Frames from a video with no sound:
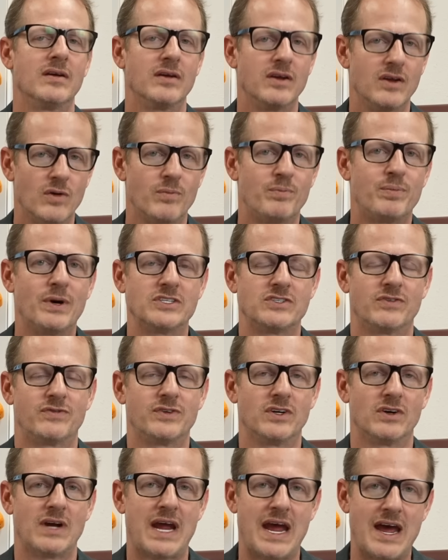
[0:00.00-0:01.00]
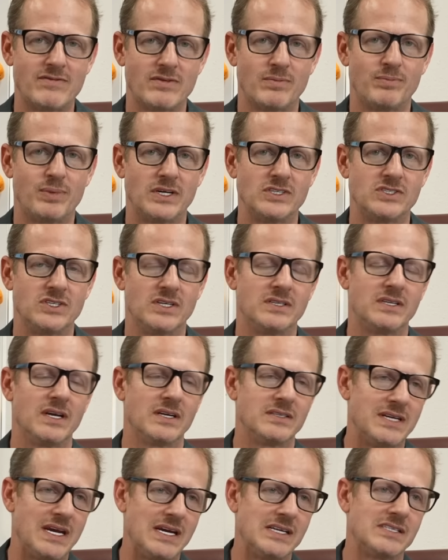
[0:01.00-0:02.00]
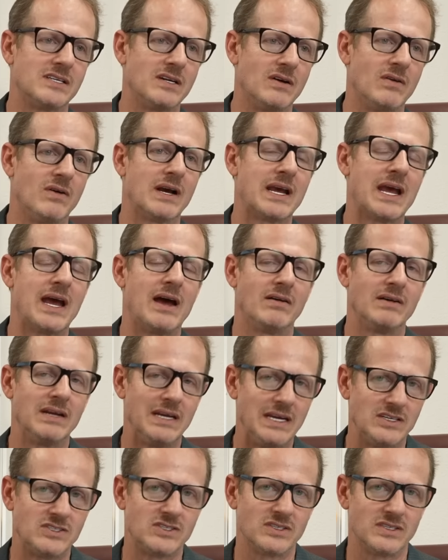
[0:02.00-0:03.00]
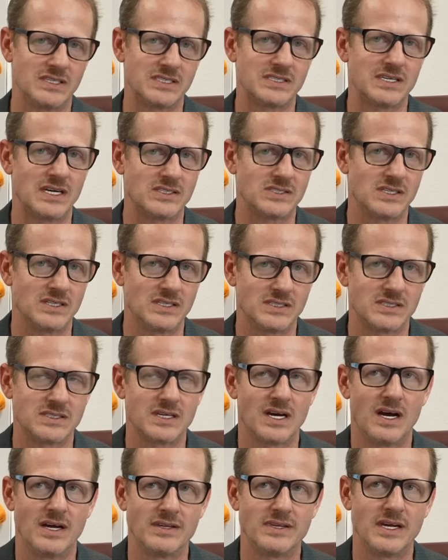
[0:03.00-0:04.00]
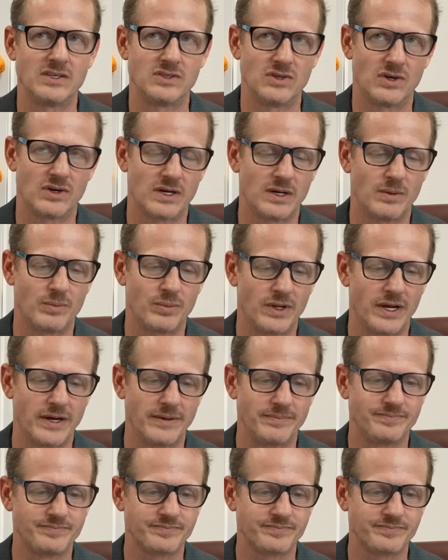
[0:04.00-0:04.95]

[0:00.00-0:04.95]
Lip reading: you know, budget for your, have a budget that takes into account each of the sessions that you're gonna play.